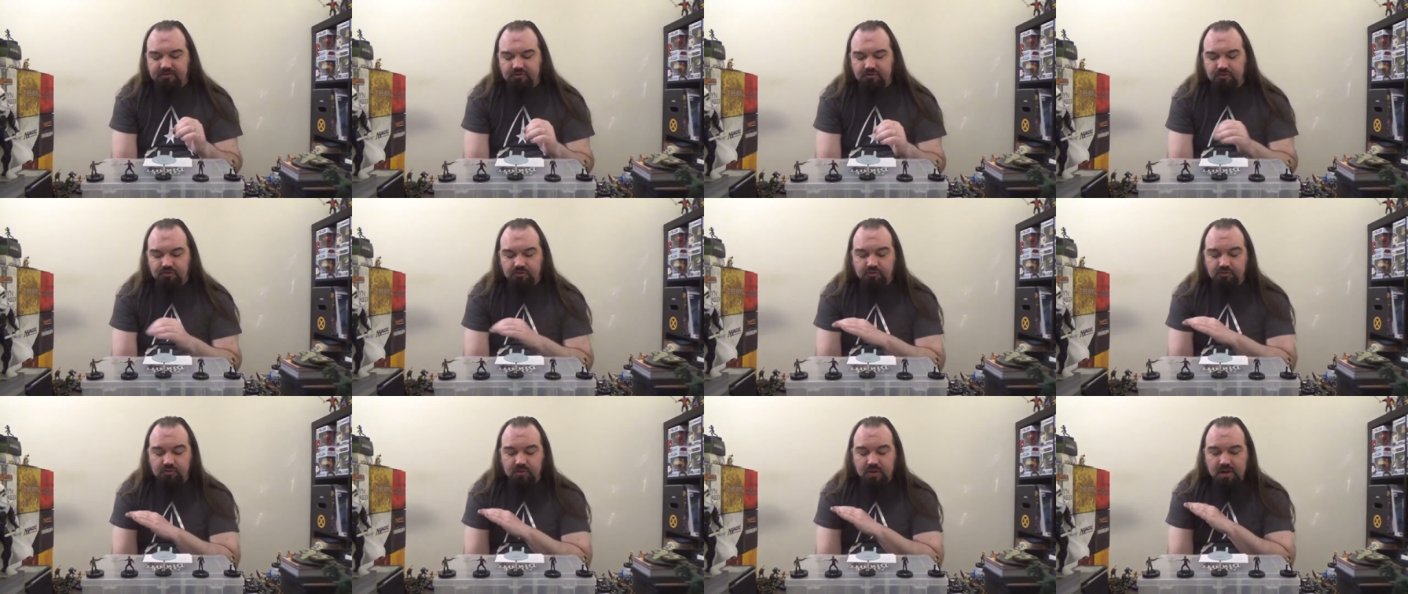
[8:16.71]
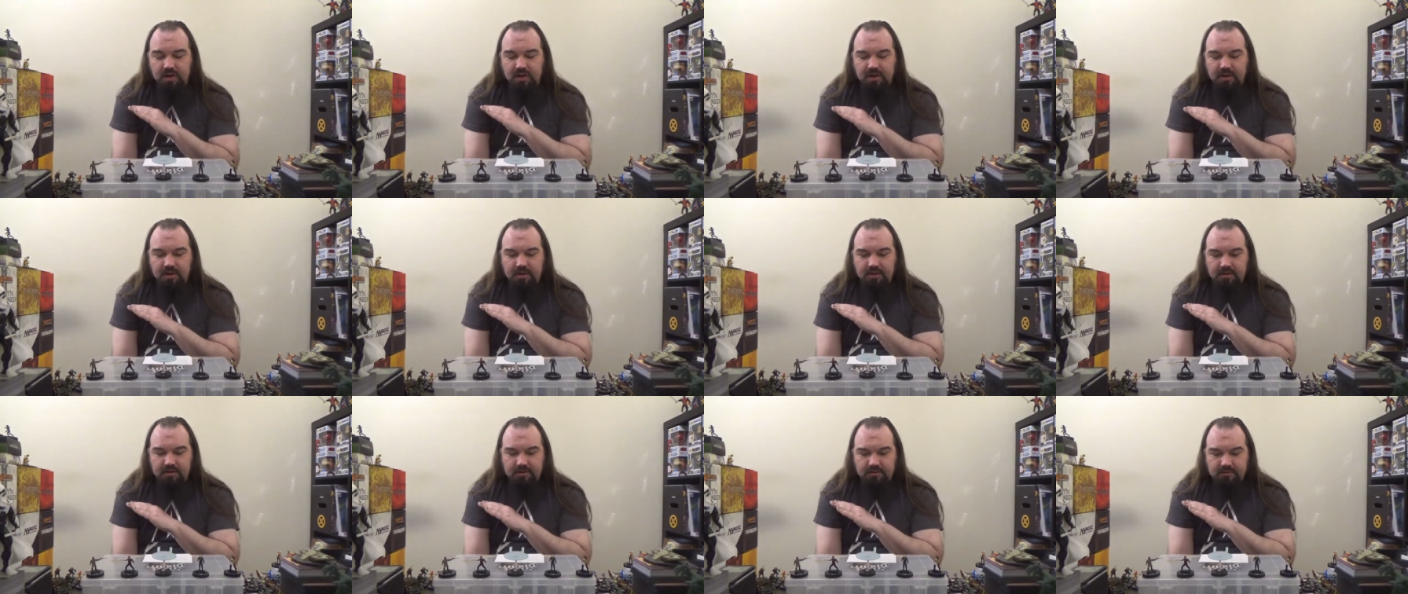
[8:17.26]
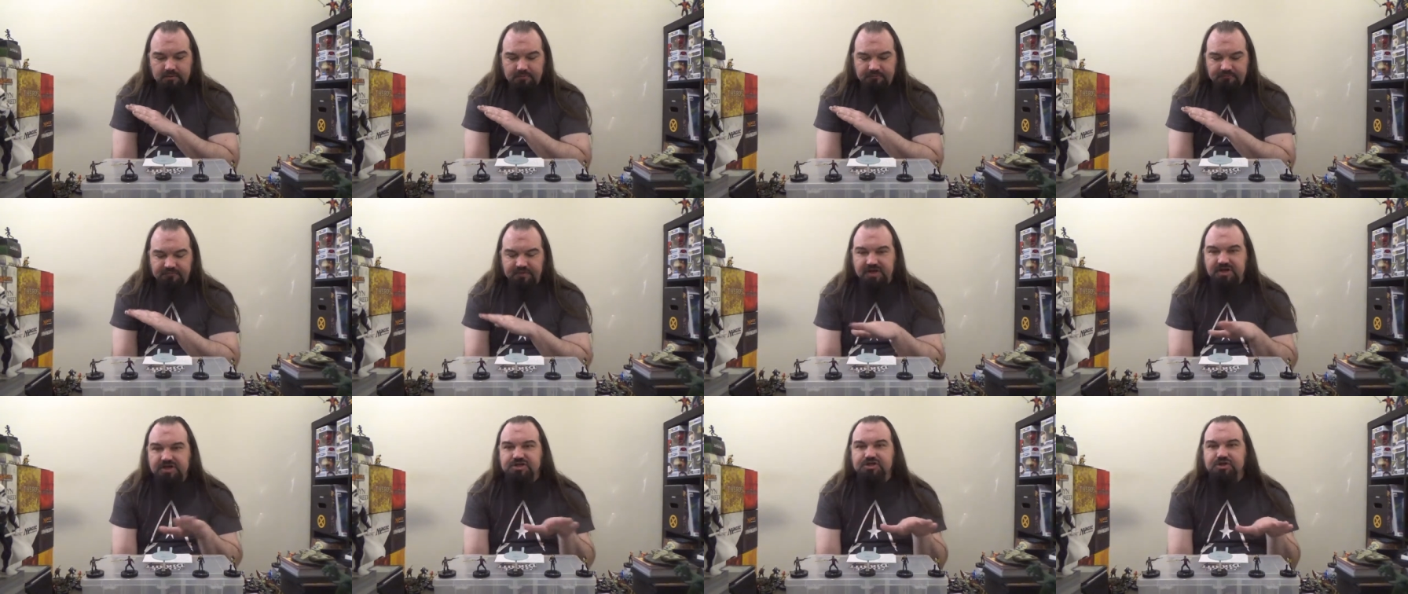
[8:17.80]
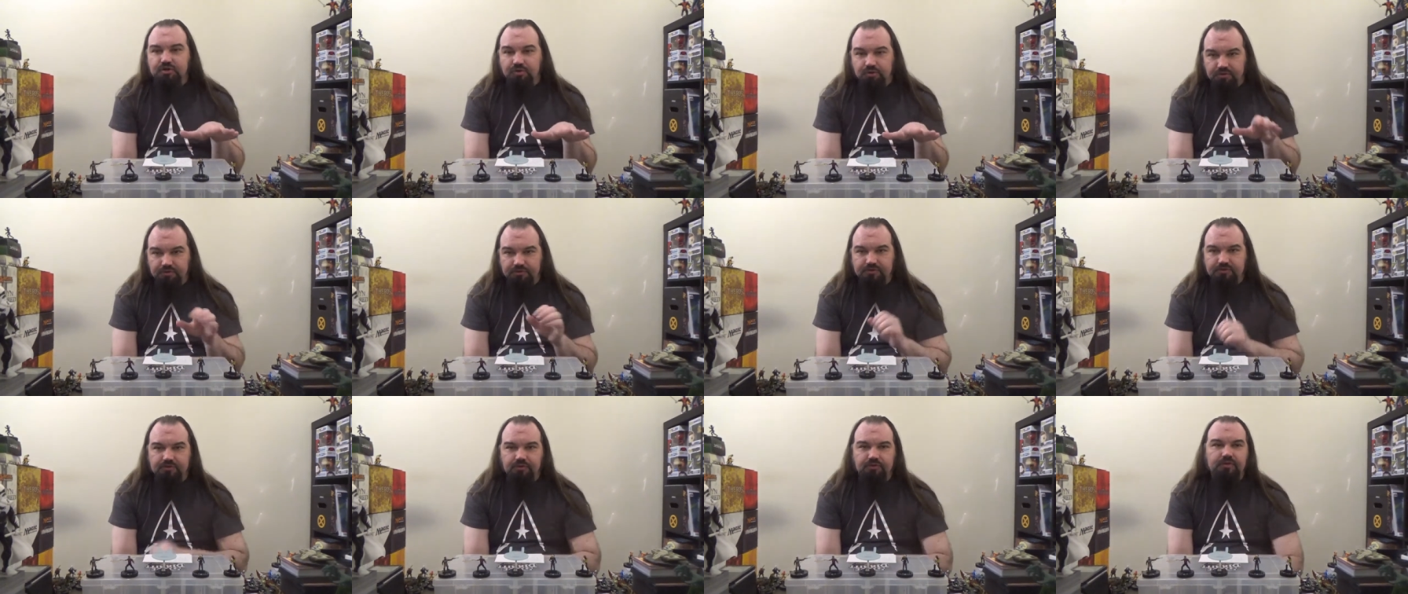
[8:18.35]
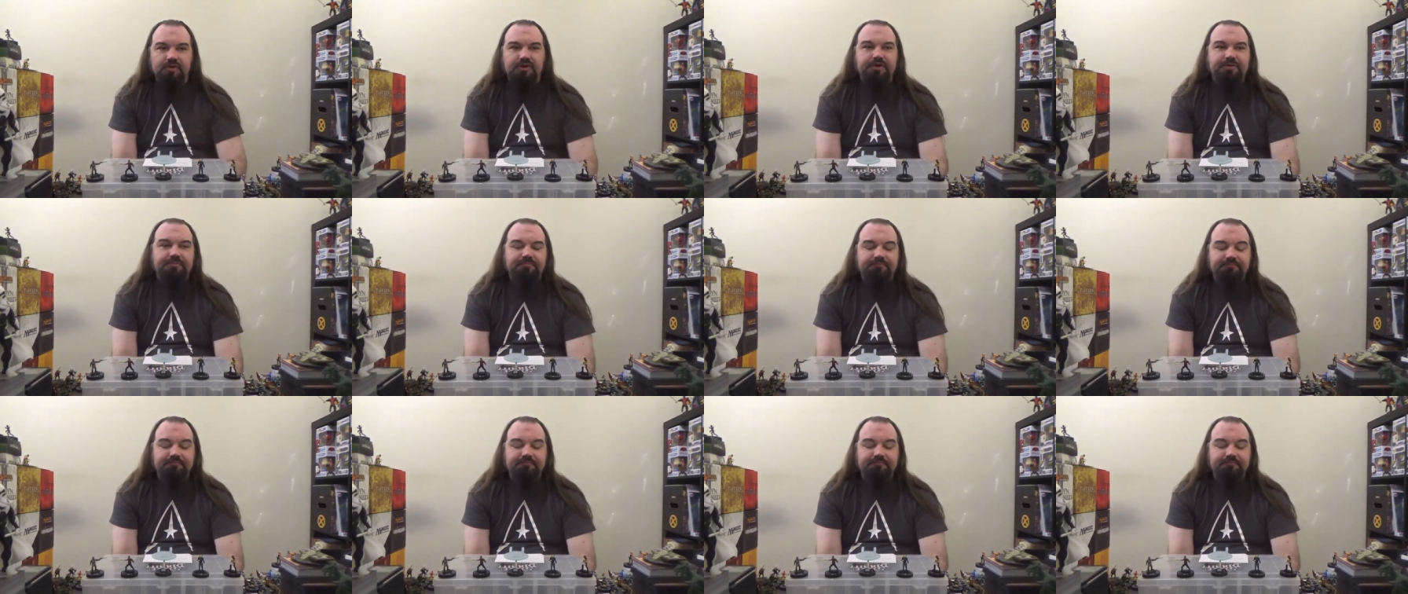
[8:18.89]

to finish Kor's story.